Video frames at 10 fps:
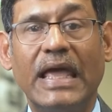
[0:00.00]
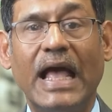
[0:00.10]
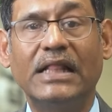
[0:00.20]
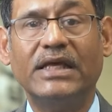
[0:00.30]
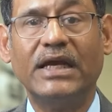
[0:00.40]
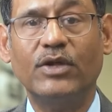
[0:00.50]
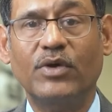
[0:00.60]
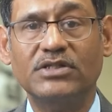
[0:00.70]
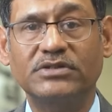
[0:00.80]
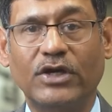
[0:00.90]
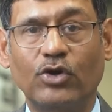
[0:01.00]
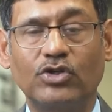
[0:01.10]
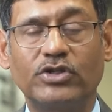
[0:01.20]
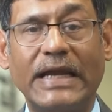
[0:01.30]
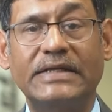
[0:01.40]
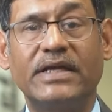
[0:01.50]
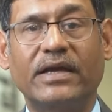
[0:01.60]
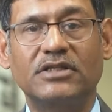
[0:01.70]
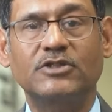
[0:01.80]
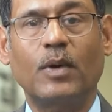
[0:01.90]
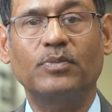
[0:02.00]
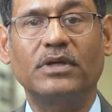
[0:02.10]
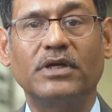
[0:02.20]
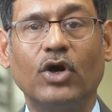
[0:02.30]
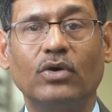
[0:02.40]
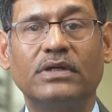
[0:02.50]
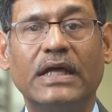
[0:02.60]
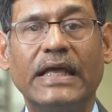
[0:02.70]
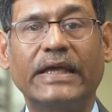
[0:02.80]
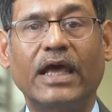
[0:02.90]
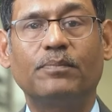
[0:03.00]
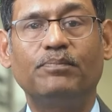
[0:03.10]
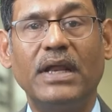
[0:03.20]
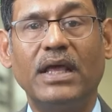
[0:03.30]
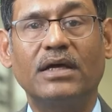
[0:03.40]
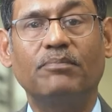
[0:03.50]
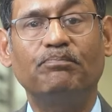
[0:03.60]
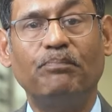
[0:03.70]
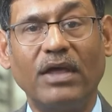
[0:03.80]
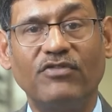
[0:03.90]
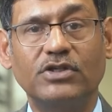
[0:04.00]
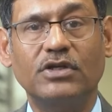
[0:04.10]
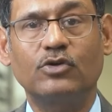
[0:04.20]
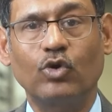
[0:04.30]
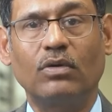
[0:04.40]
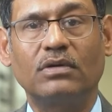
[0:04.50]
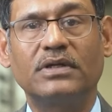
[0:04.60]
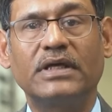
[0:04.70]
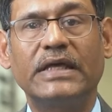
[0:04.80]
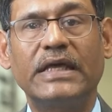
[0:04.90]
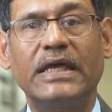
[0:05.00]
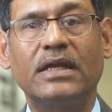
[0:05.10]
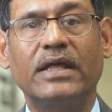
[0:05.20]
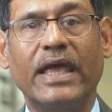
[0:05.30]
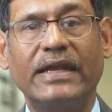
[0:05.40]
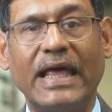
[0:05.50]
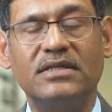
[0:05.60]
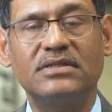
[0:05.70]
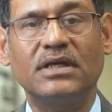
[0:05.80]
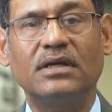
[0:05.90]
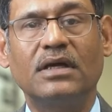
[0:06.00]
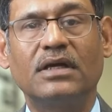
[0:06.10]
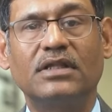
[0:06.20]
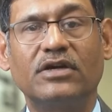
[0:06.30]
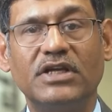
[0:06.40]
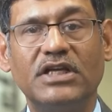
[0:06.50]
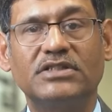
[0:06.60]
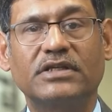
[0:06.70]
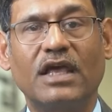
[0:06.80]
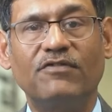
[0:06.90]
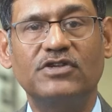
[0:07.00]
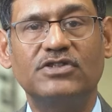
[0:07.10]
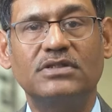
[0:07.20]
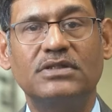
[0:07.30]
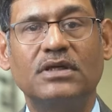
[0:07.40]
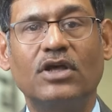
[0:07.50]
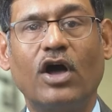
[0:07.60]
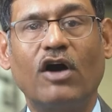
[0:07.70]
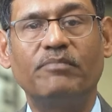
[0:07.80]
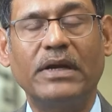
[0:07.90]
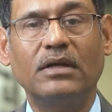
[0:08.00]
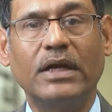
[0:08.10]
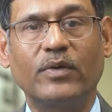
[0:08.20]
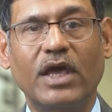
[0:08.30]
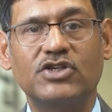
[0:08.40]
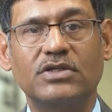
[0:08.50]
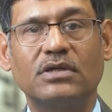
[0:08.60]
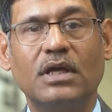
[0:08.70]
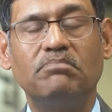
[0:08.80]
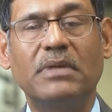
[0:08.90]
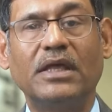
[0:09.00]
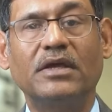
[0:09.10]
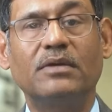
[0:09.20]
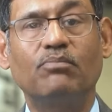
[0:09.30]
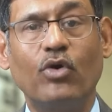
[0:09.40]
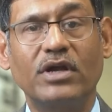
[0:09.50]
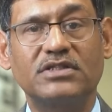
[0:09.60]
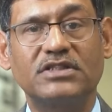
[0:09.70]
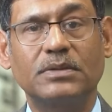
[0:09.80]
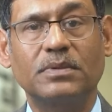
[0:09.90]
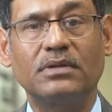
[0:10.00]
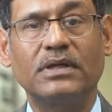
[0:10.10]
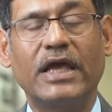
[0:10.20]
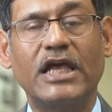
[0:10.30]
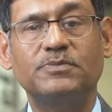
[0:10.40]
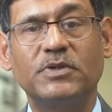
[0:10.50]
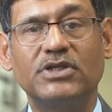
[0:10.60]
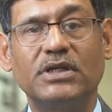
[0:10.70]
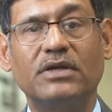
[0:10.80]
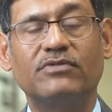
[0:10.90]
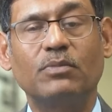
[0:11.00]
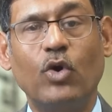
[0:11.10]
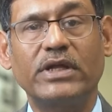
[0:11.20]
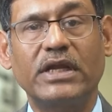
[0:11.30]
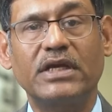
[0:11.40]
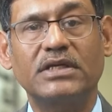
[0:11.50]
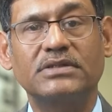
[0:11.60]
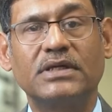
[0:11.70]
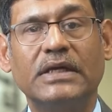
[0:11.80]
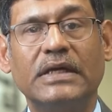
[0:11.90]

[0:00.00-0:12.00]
Healthcare education technology, or EdTech as it is popularly known, can play a pivotal role in enhancing the reach and efficiency of medical education, making it more accessible, especially in remote areas.